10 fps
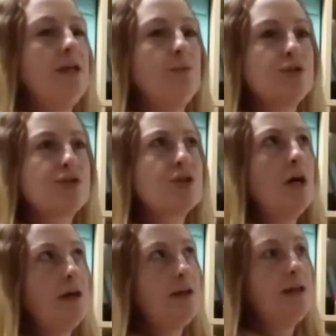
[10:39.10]
it was
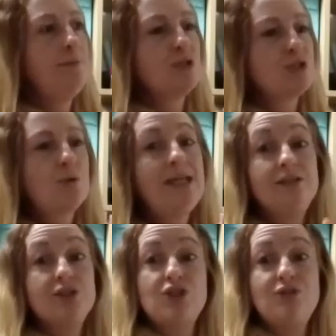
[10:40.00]
in between
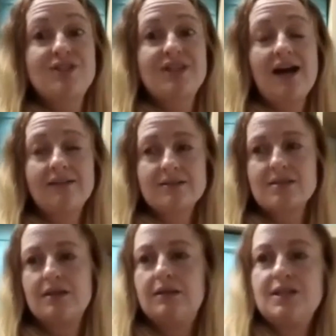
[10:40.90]
the two
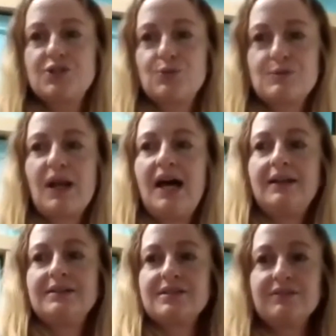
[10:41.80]
scans that this was
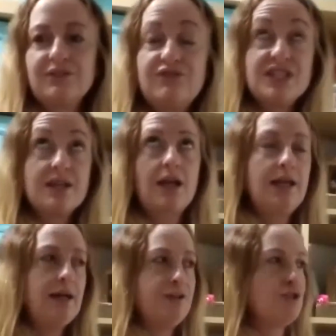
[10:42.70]
planned, and
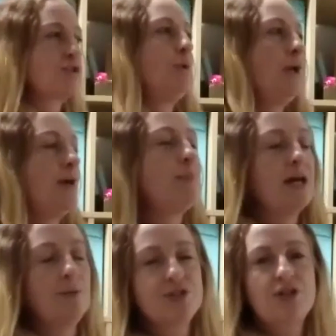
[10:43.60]
physically I just wouldn't have
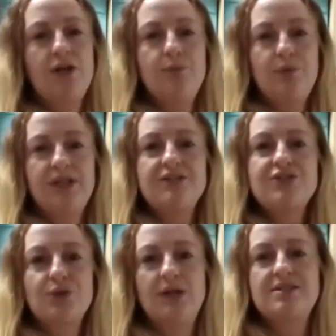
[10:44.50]
been able to cope with it.
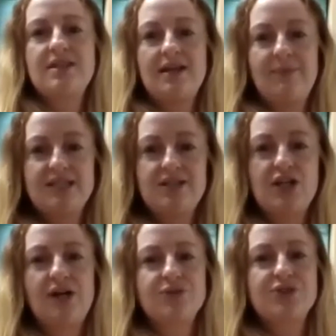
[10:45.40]
So I'd sent a message
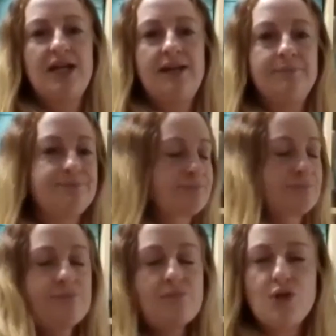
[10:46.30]
out saying,
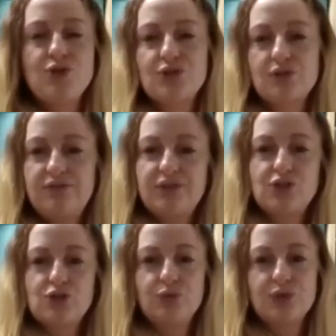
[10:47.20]
sorry for the
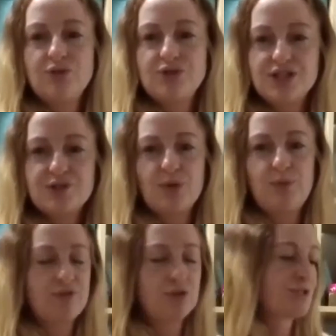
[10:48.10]
short notice, but
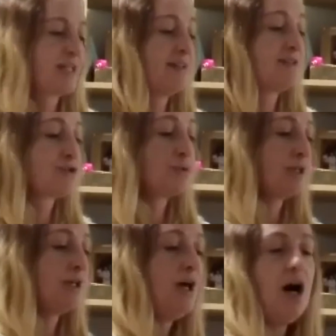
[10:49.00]
we've got to cancel.
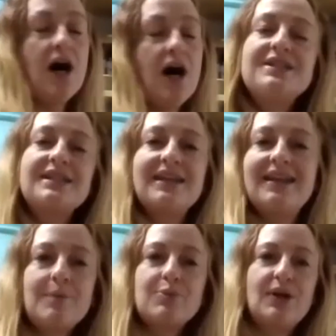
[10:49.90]
And I didn't
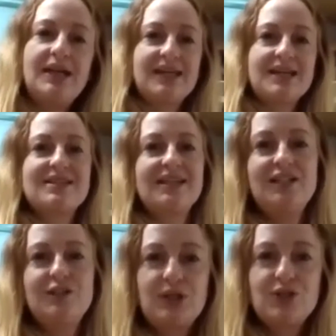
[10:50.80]
elaborate at that
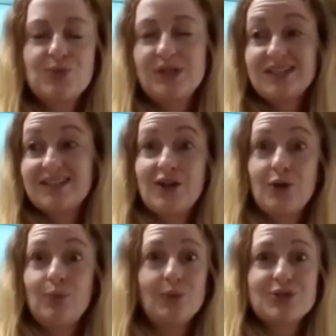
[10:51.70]
stage because we didn't know
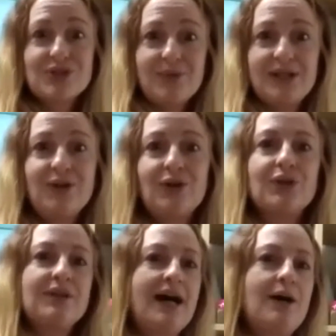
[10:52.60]
what was going on.
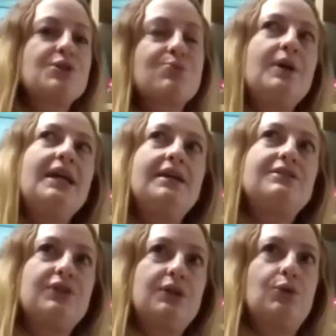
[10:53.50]
And that was weird
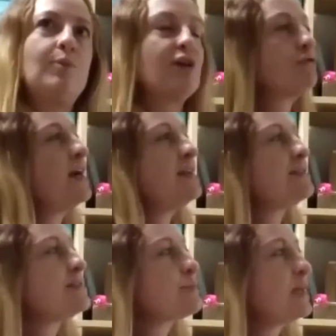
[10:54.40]
for all my
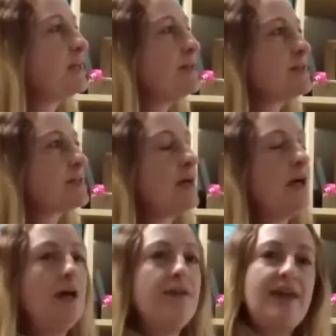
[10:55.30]
friends because
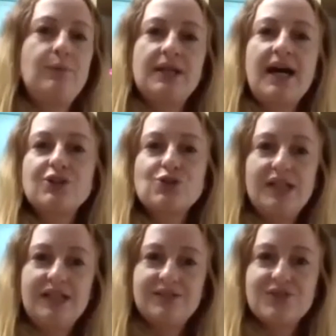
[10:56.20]
they were
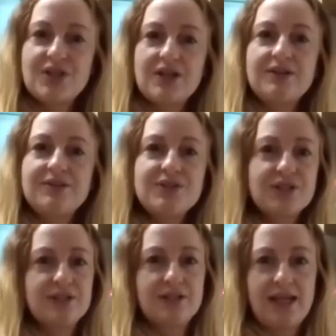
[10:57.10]
naturally concerned and